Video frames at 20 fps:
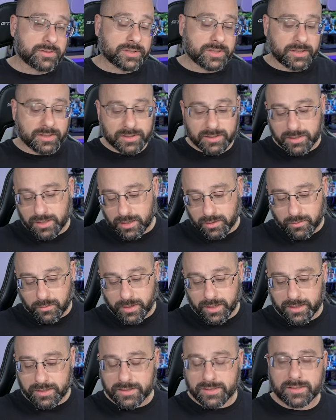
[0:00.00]
and it's not
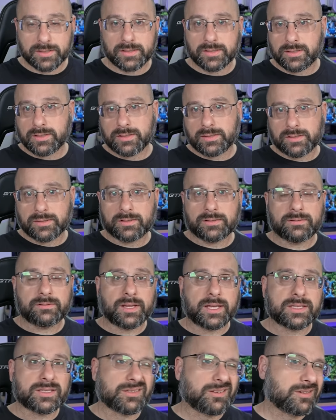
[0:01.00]
quite as
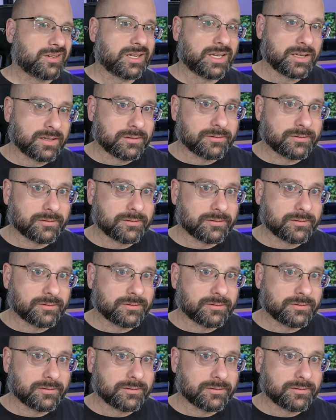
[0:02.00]
nice looking.